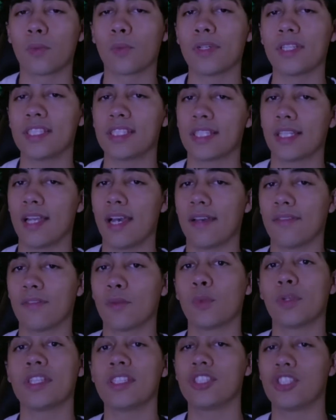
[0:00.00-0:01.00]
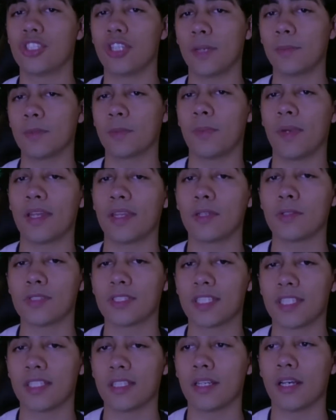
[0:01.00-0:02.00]
when he's jumped by those
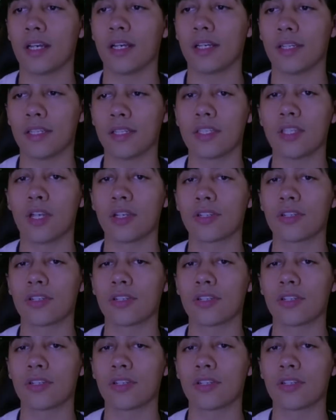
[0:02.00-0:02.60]
younger